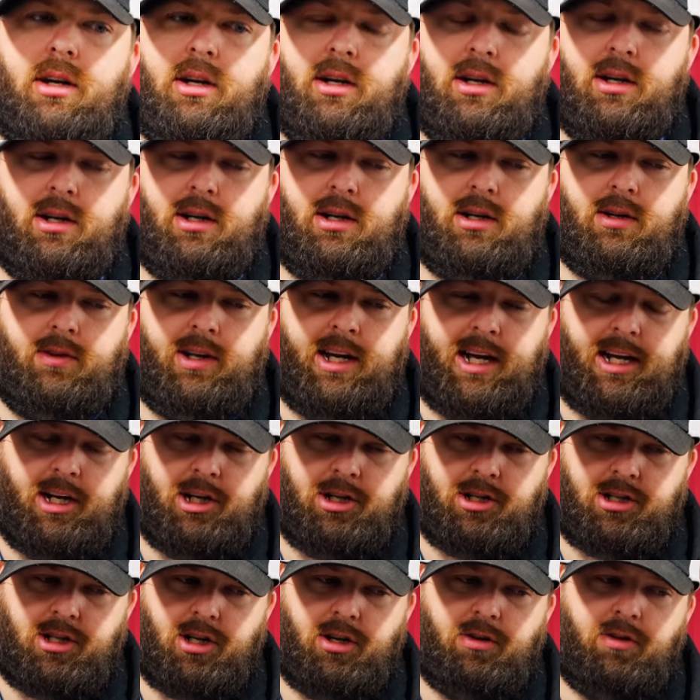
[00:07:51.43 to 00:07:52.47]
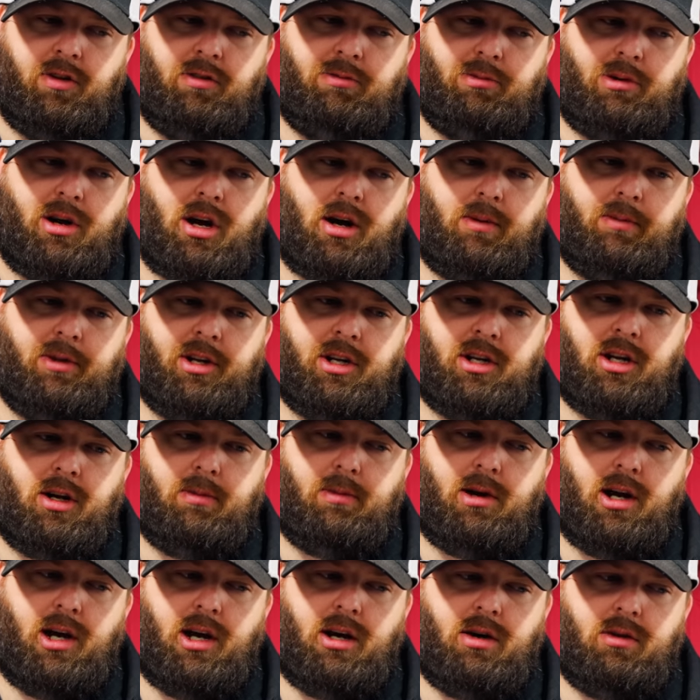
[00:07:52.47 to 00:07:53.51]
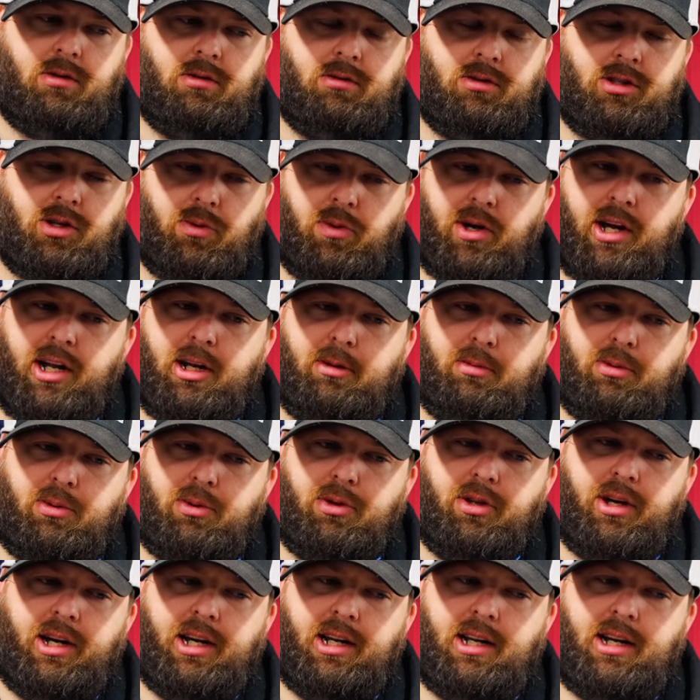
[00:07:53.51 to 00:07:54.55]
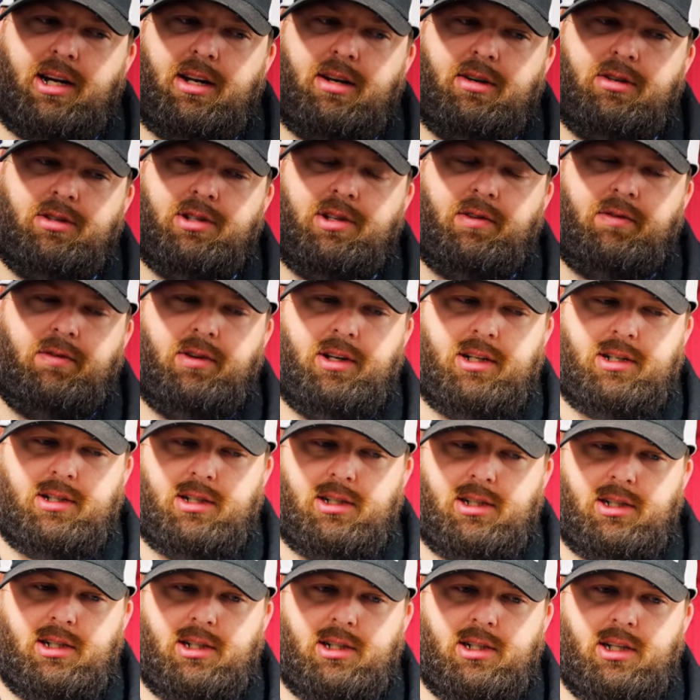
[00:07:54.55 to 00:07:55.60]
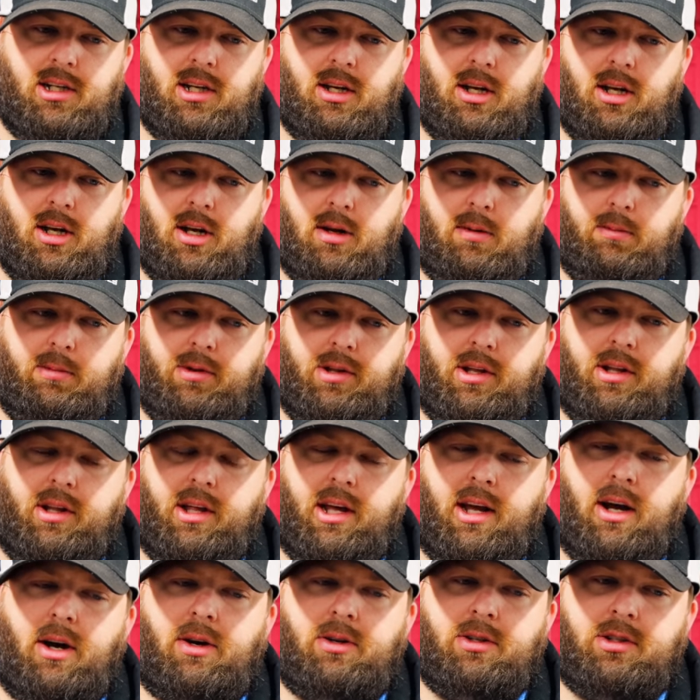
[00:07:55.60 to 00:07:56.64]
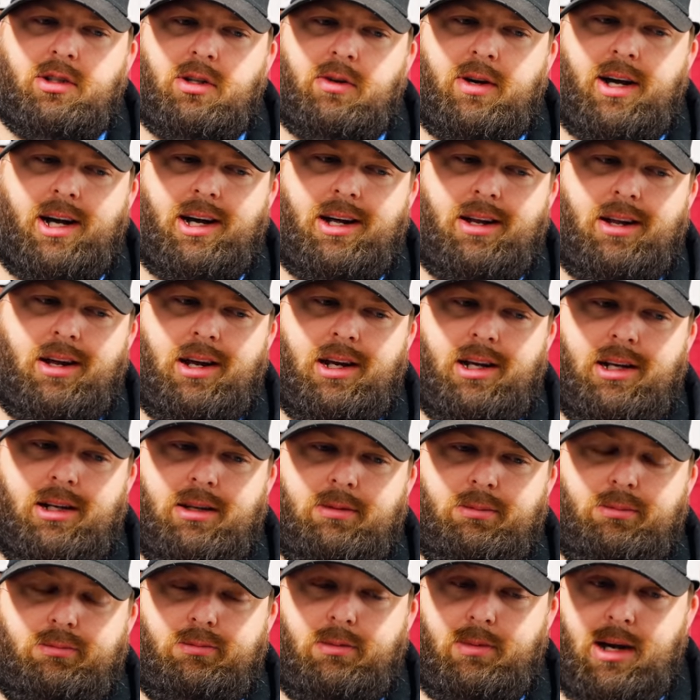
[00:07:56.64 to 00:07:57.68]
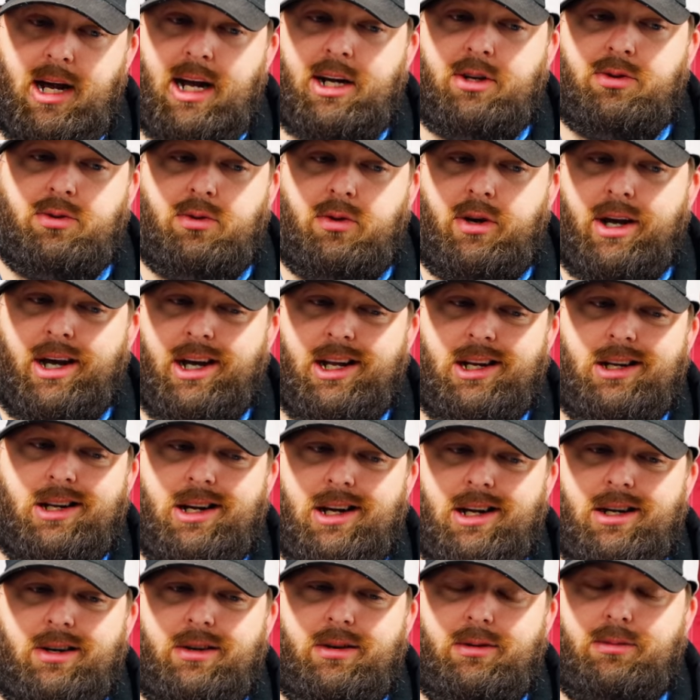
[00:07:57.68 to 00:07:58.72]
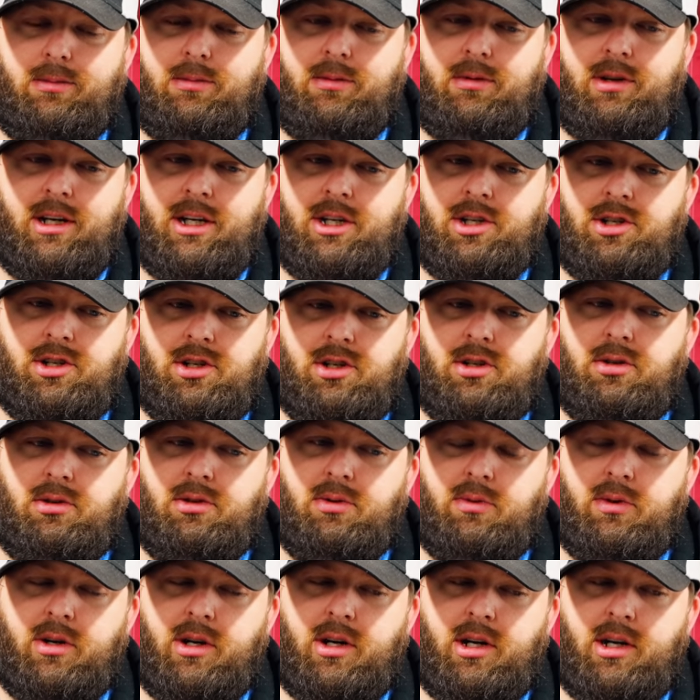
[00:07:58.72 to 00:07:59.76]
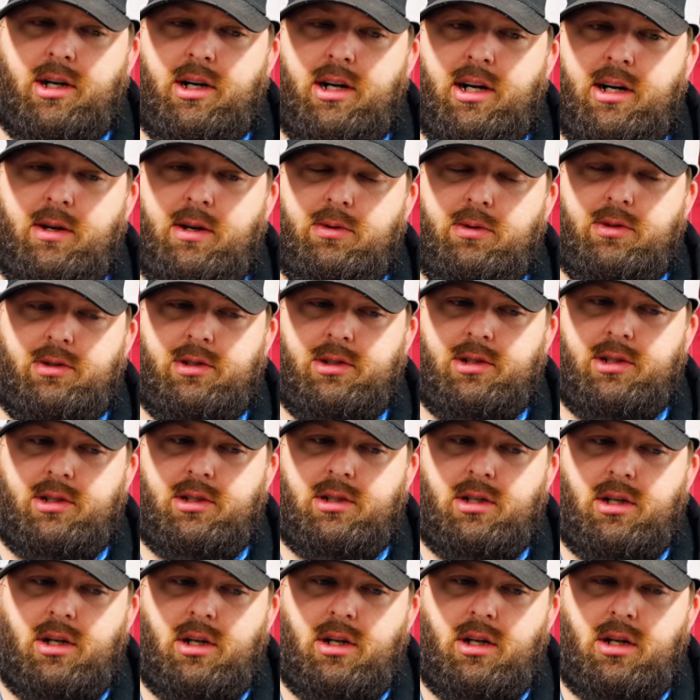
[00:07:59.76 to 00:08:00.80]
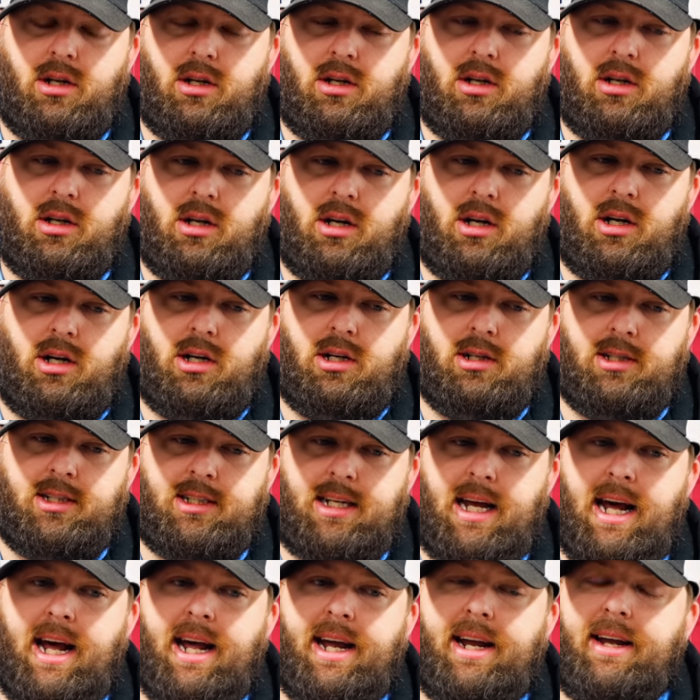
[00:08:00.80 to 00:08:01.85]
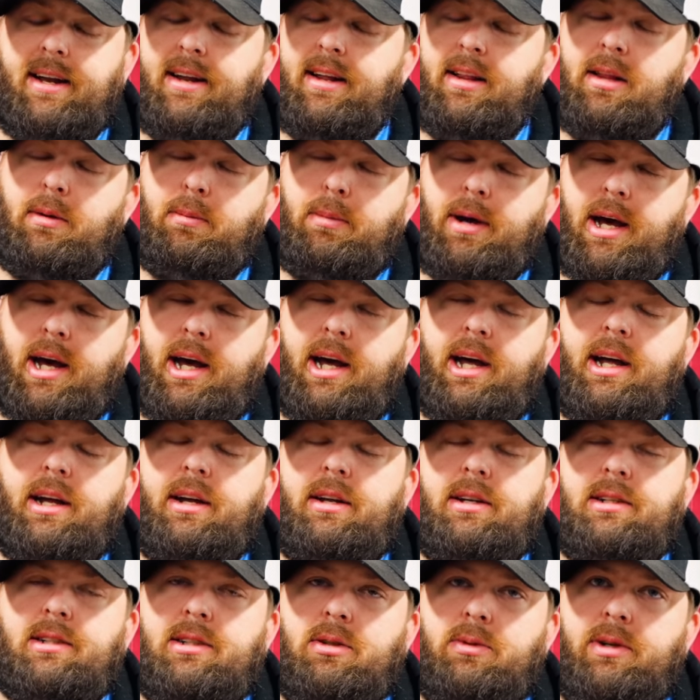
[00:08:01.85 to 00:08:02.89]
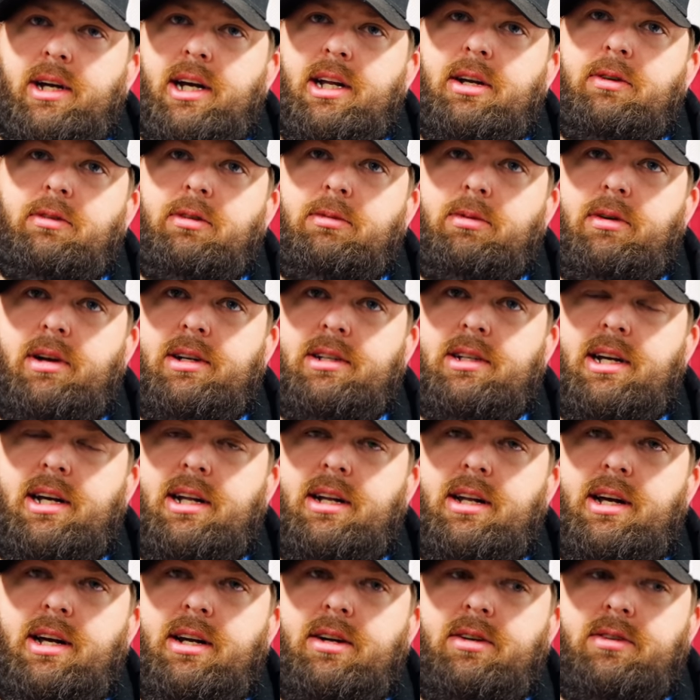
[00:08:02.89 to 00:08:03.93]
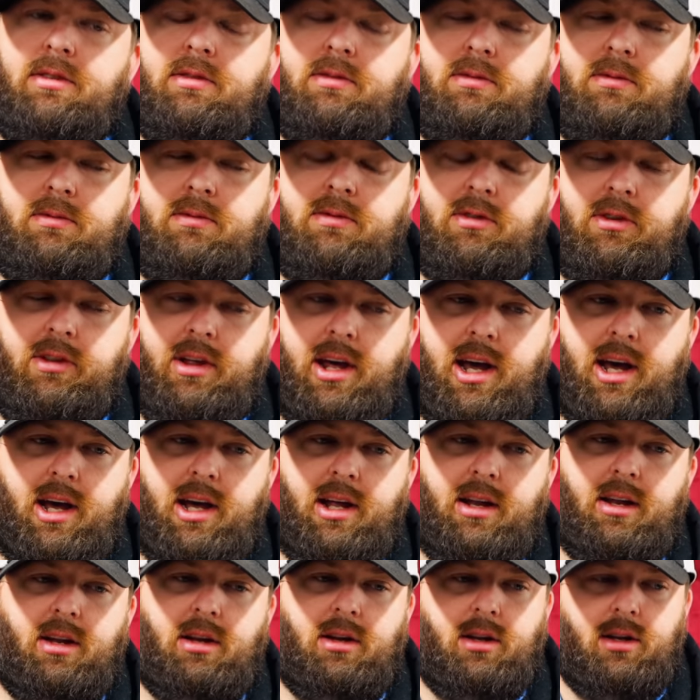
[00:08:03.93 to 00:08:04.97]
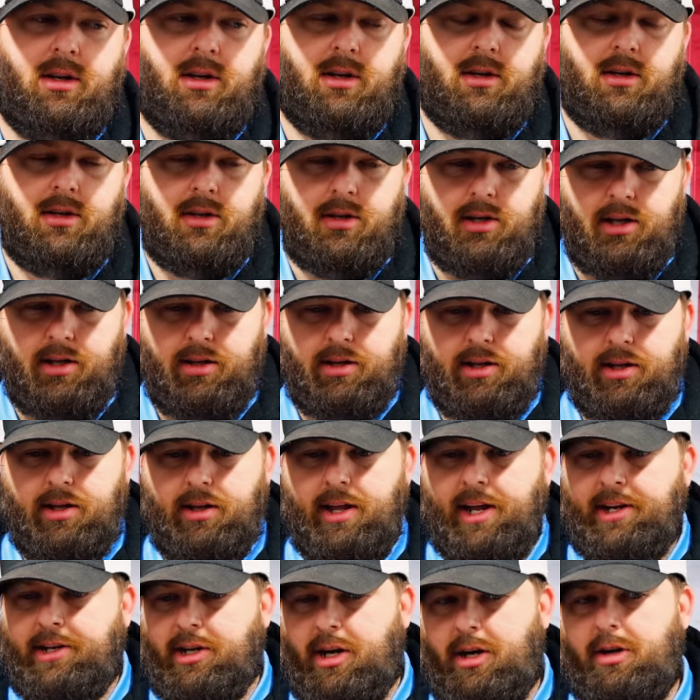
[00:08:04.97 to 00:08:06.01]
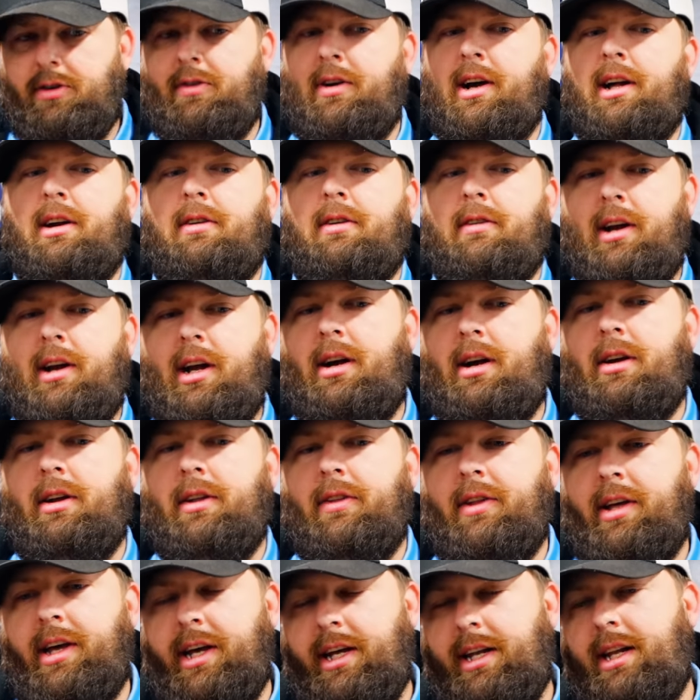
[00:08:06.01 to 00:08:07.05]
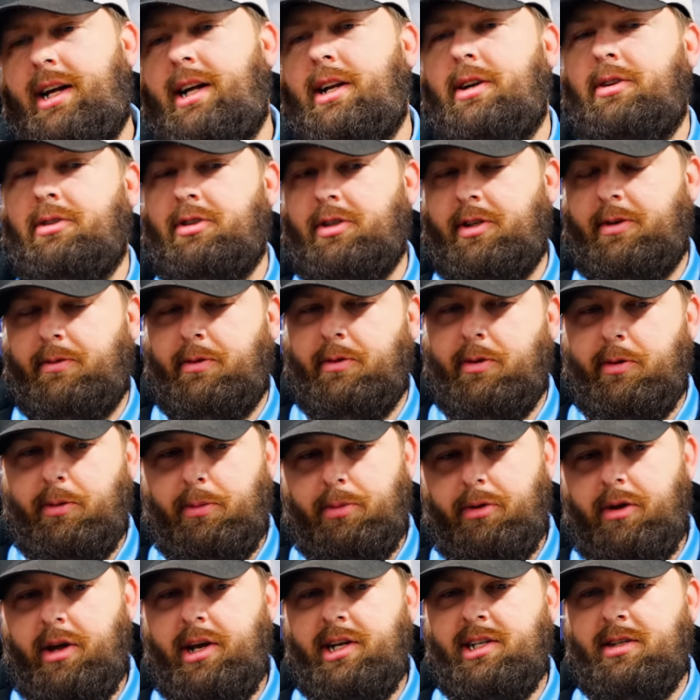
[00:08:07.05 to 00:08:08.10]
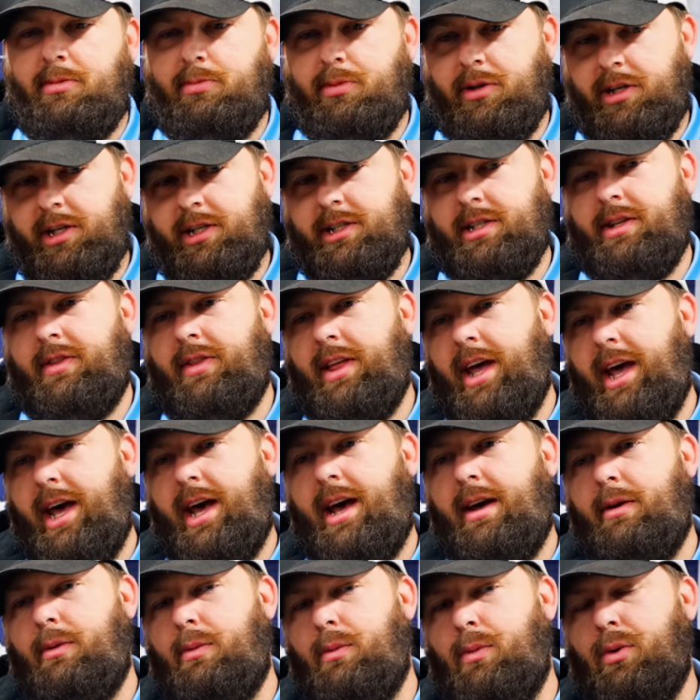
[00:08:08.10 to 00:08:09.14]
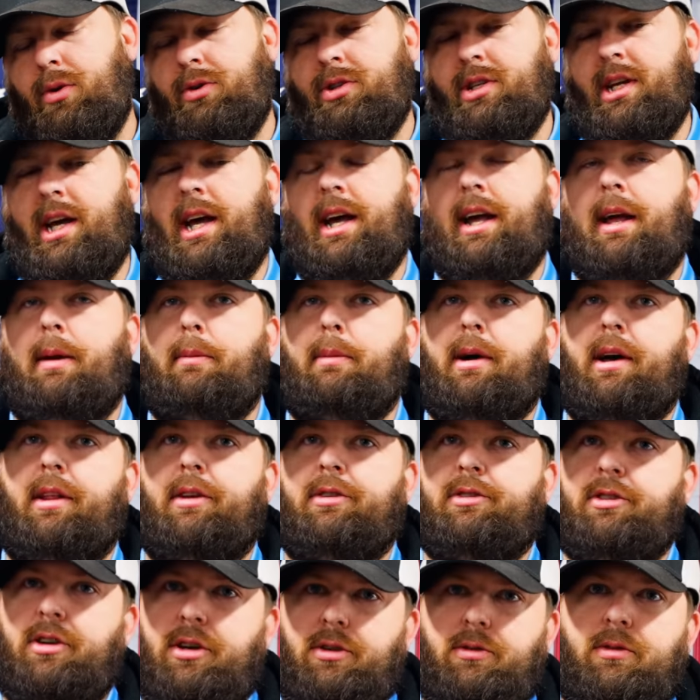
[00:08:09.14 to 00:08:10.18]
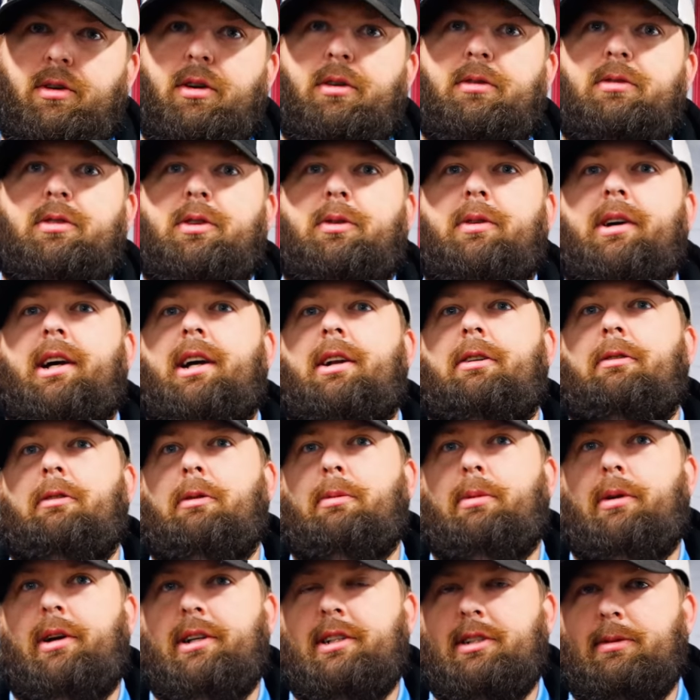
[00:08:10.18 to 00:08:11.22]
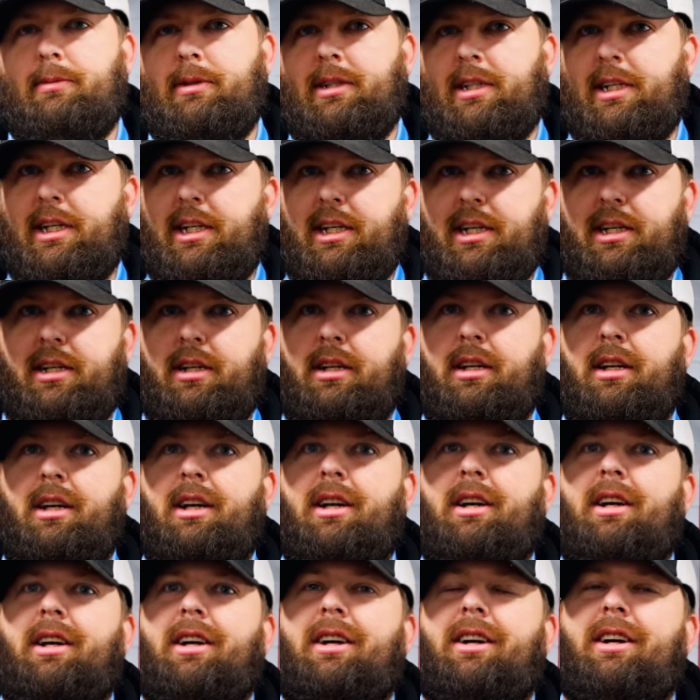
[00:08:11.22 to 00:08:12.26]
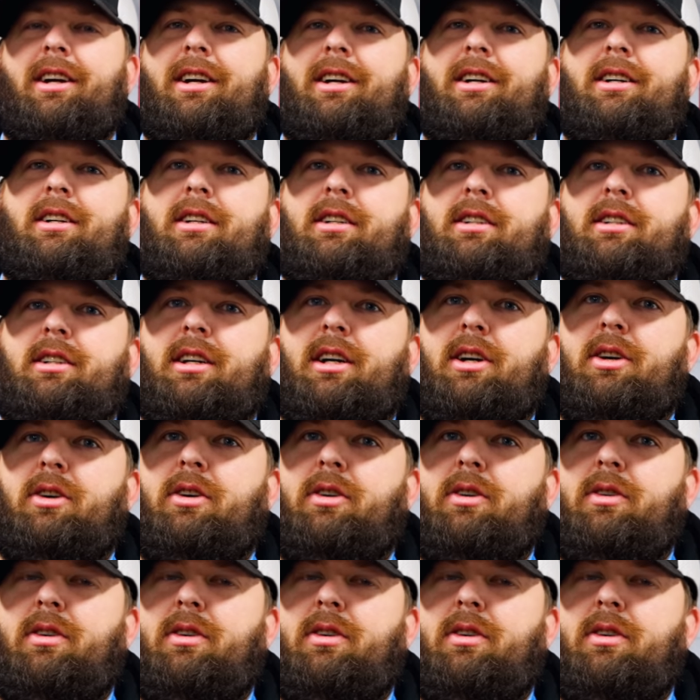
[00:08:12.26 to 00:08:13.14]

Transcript: Uh, they had a sunroof pop that come out, so we had to pull the headliners to fix it. But then they also had a actual headliner issue to where was uh, sagging in the back, so we had to replace headliners for that. And then they turned right around, and the headliners that we replaced because of that were sagging by the sunroof, so we had to replace them again. Oh man! so